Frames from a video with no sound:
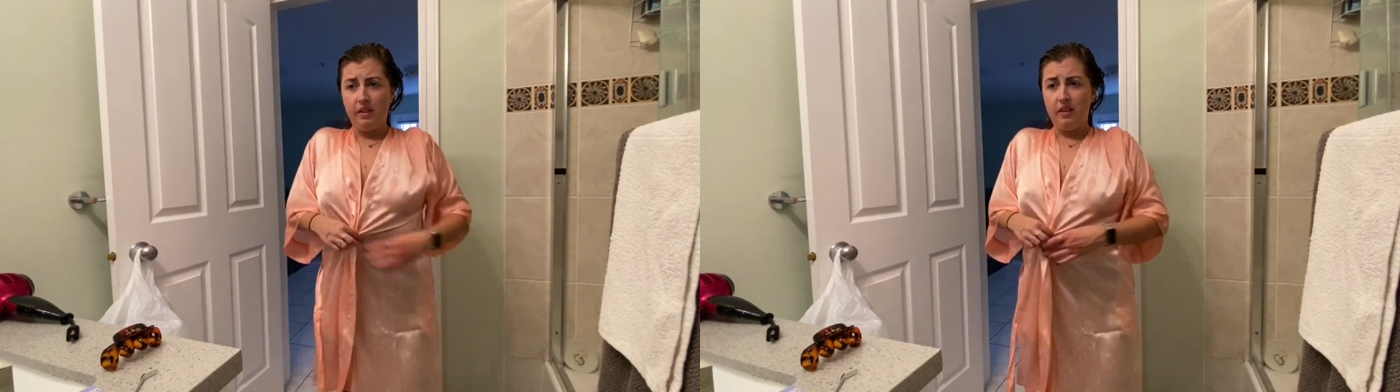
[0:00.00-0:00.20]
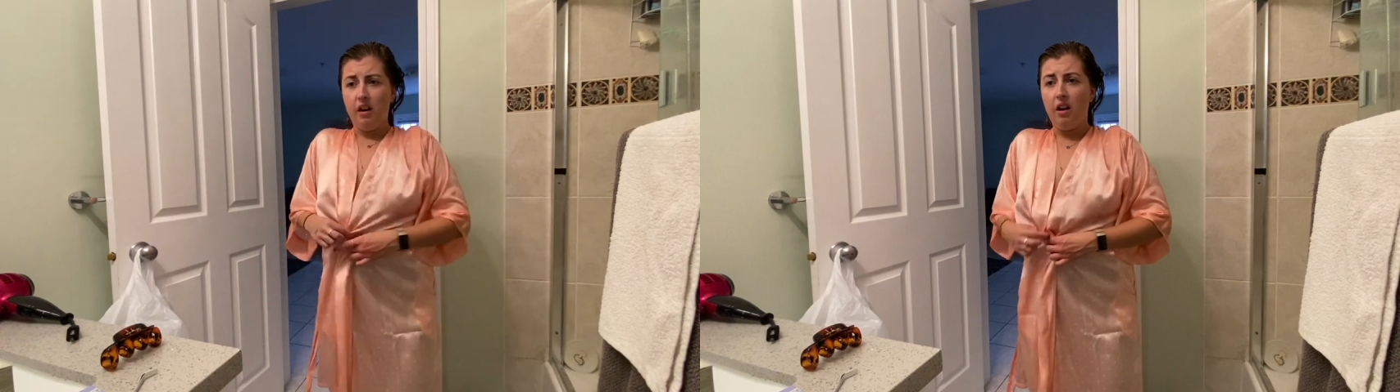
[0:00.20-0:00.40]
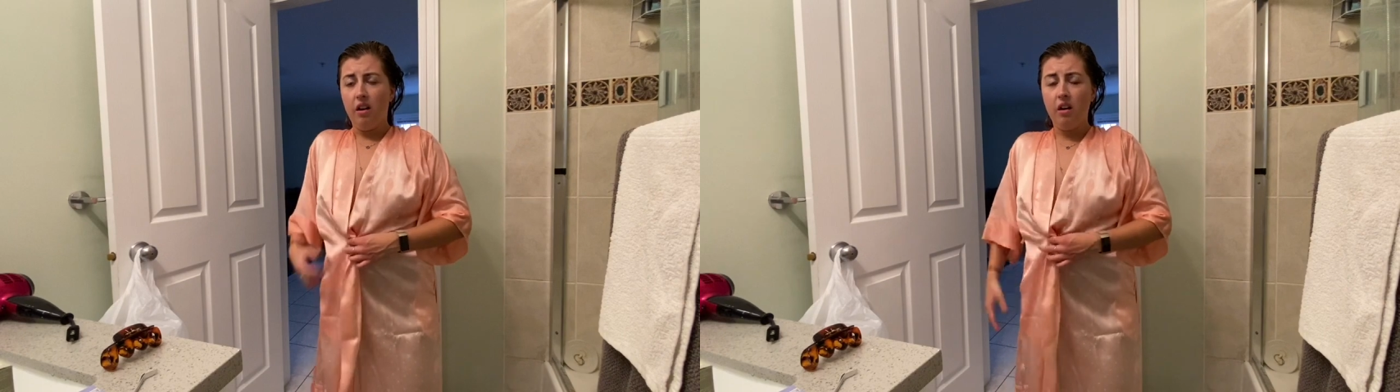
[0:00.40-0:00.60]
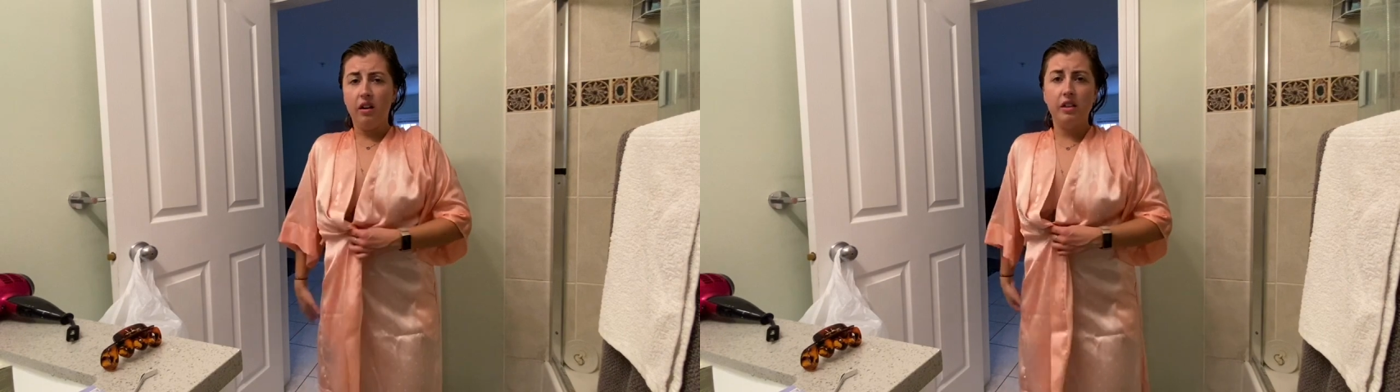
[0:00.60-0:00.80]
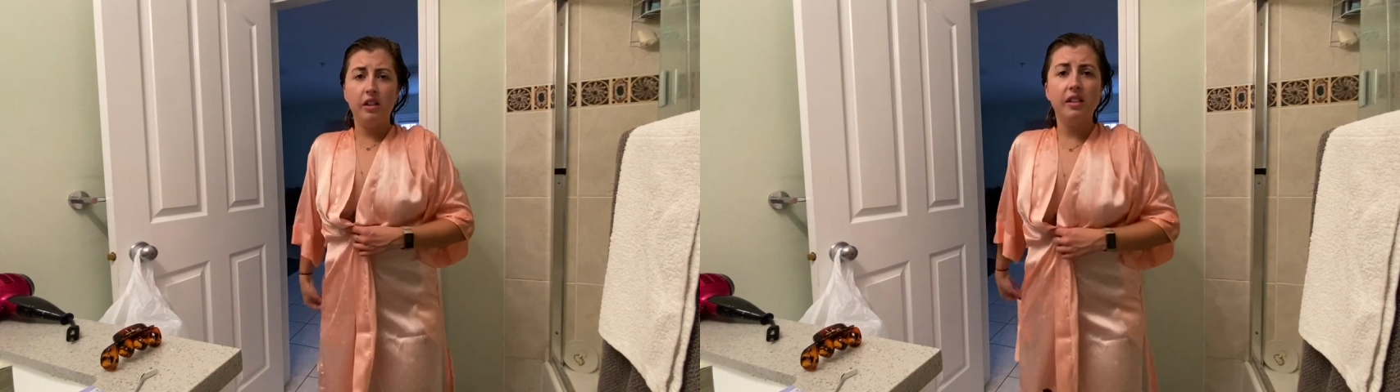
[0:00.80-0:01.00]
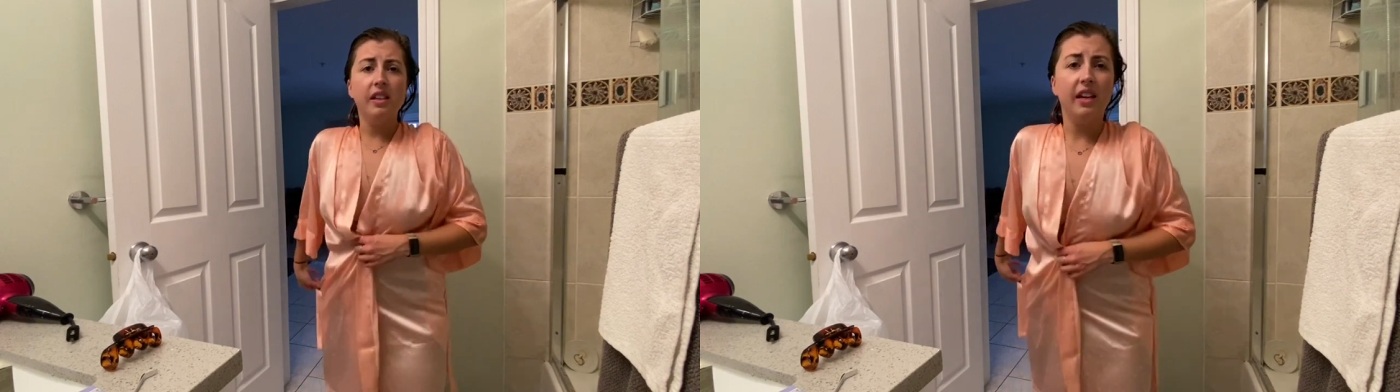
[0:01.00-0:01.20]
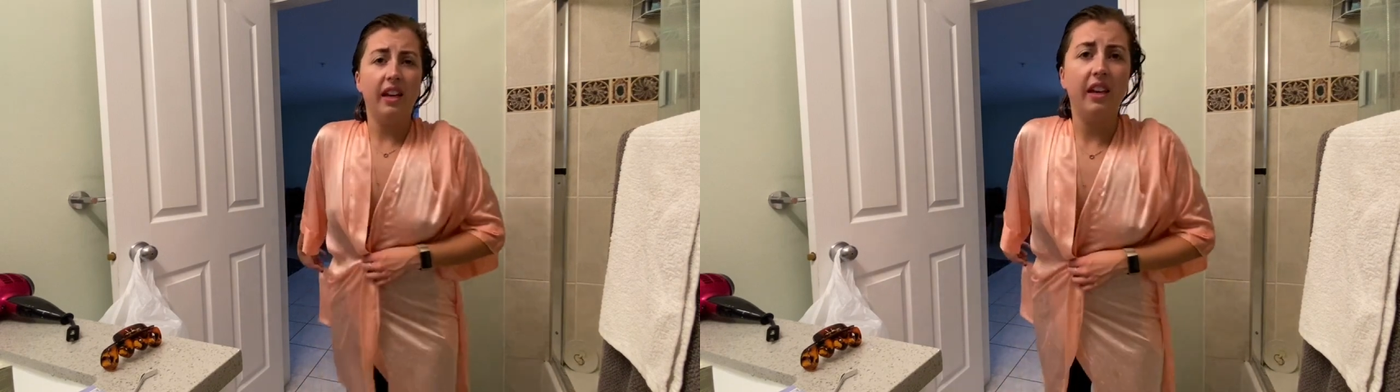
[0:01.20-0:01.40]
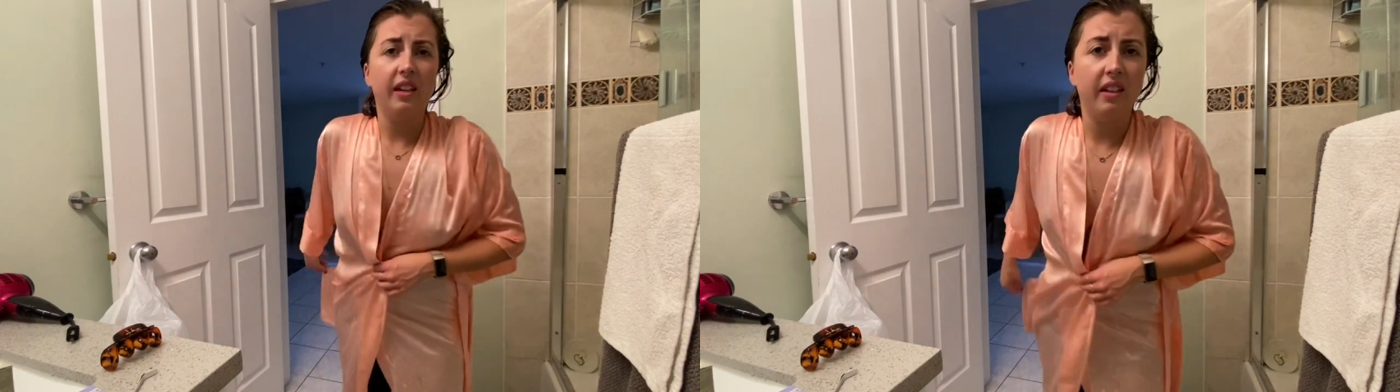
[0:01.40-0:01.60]
hard. Just get
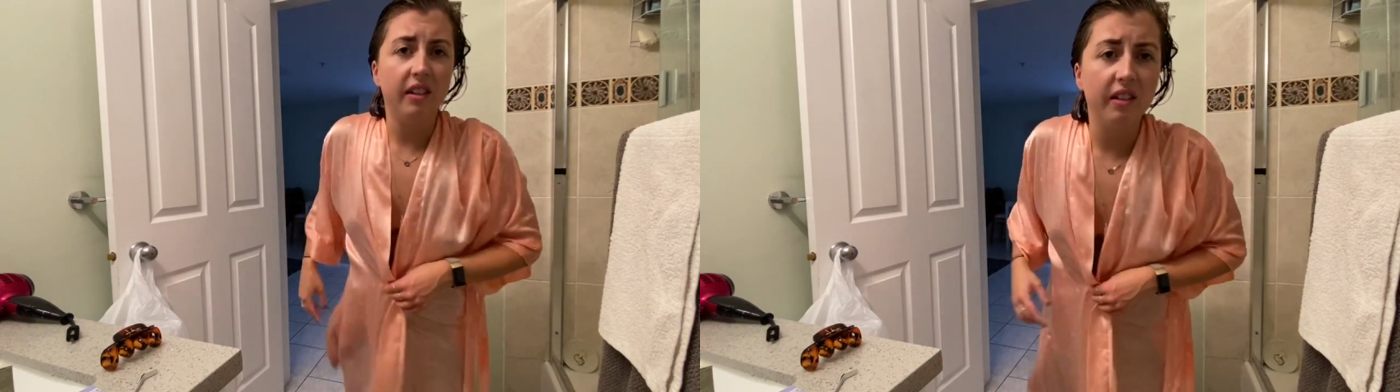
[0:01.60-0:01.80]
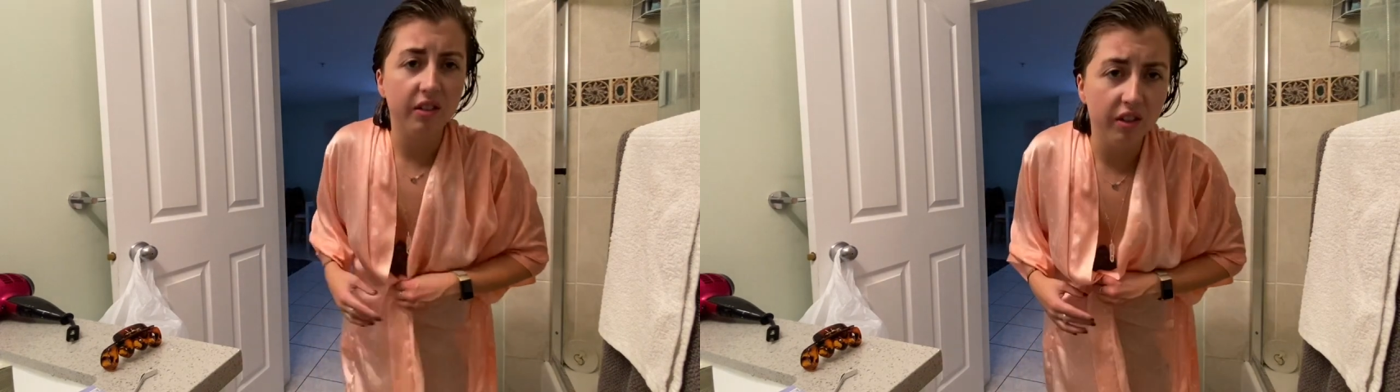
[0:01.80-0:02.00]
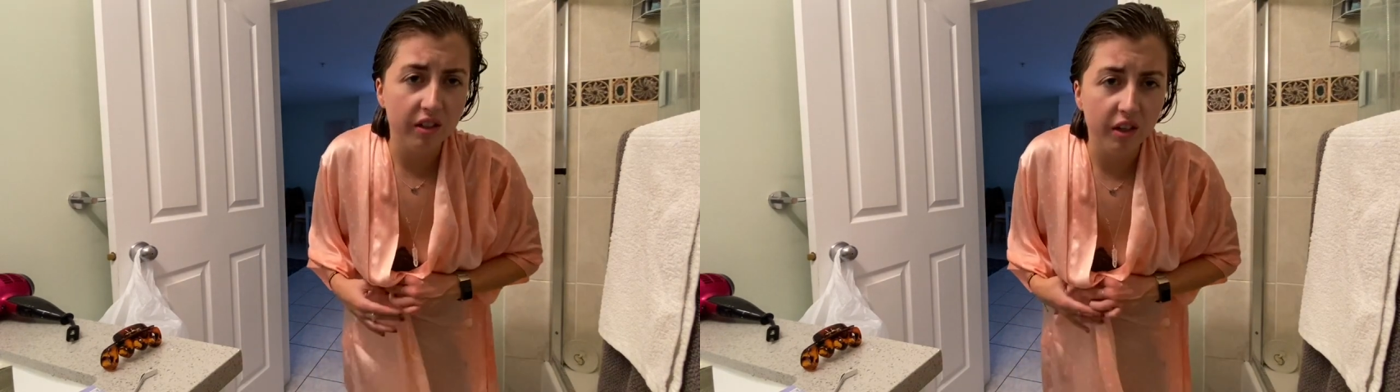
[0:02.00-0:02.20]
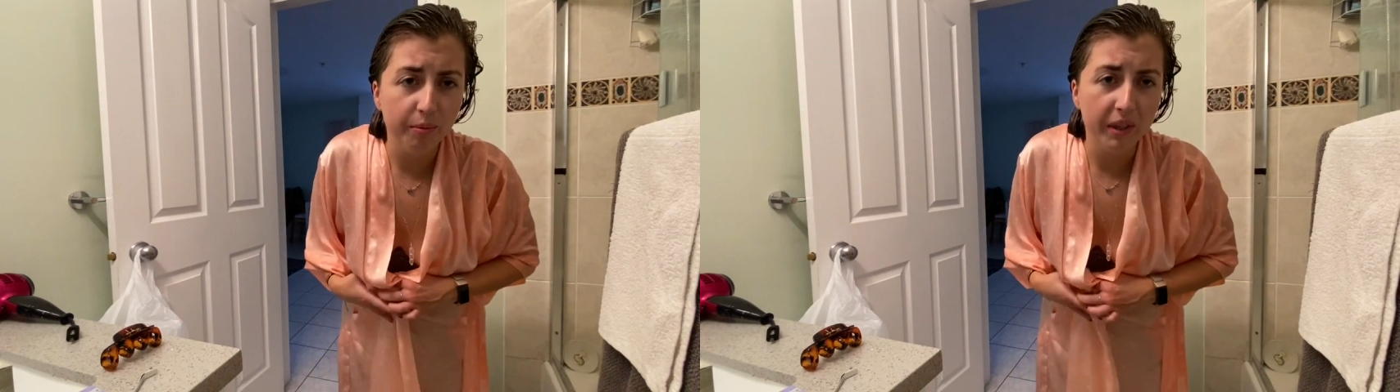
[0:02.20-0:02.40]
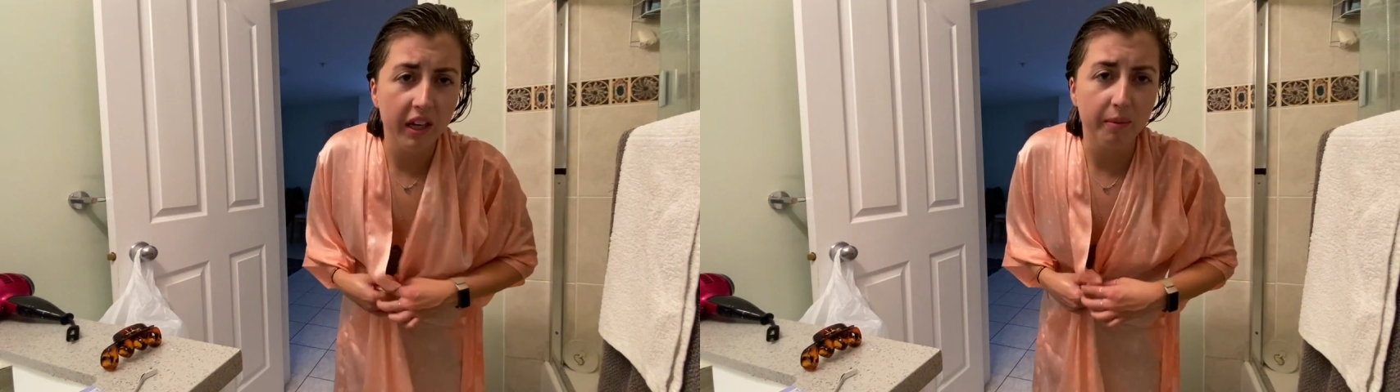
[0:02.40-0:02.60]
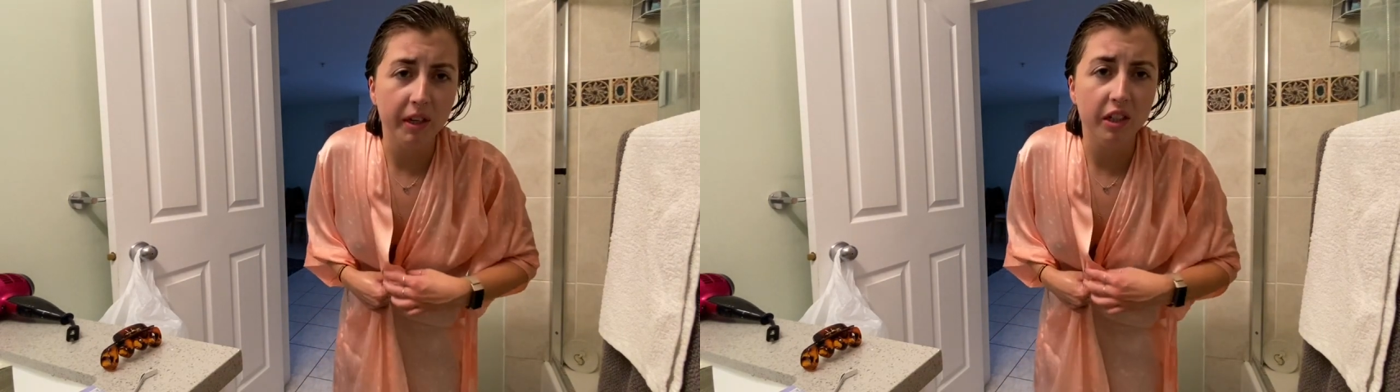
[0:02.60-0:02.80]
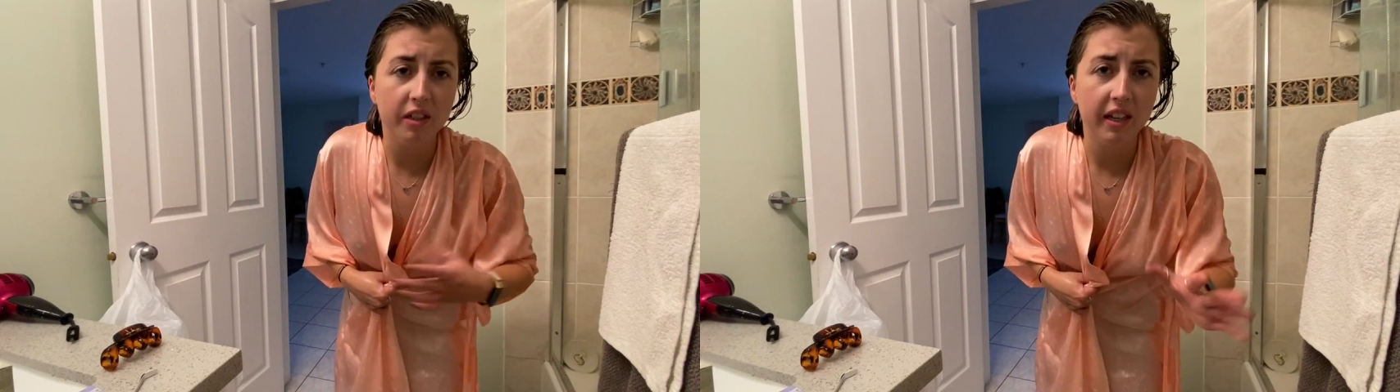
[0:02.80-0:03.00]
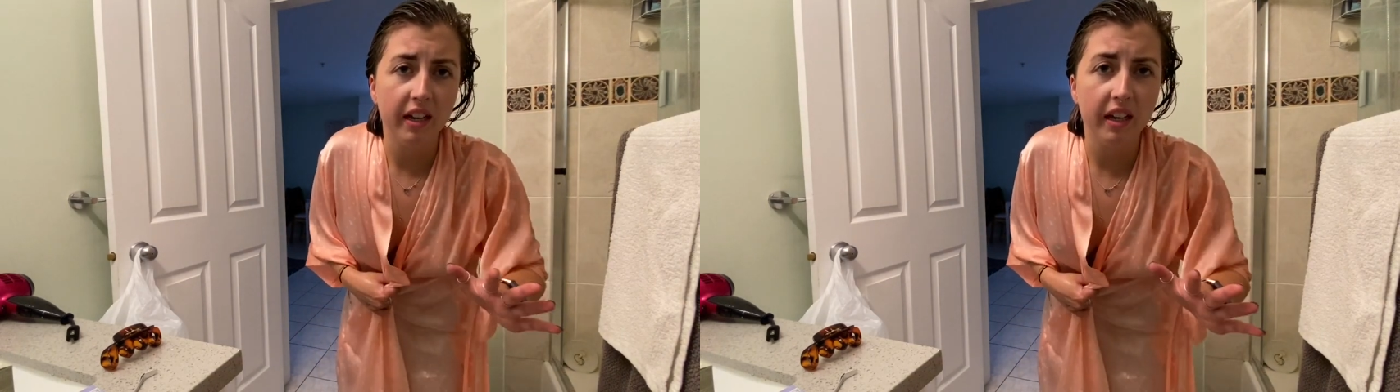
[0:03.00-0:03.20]
naked. Just don't be like me. Just
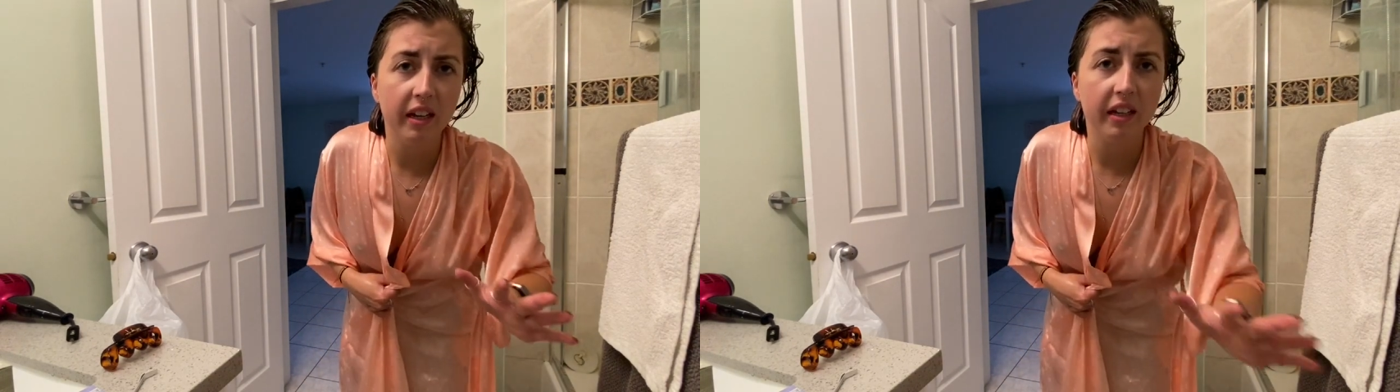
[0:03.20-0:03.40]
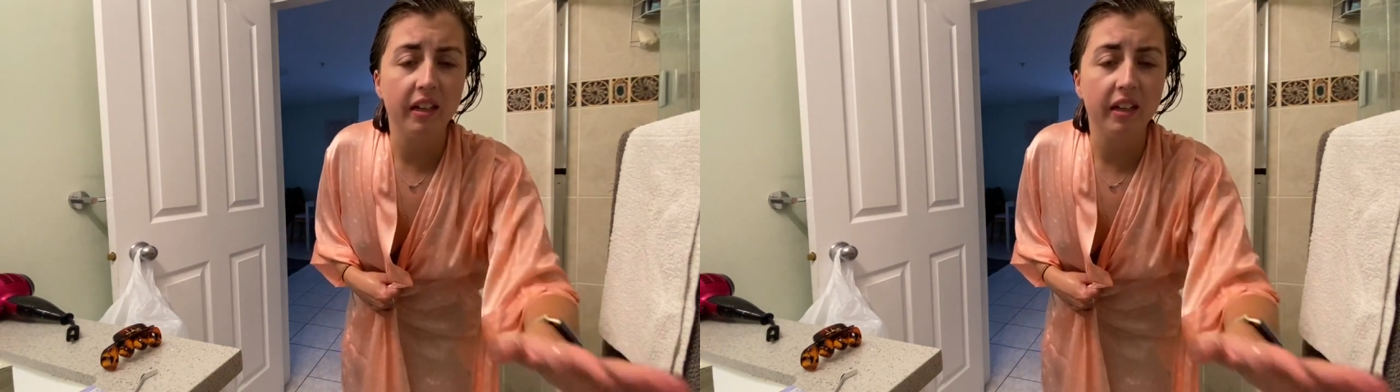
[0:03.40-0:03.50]
get naked.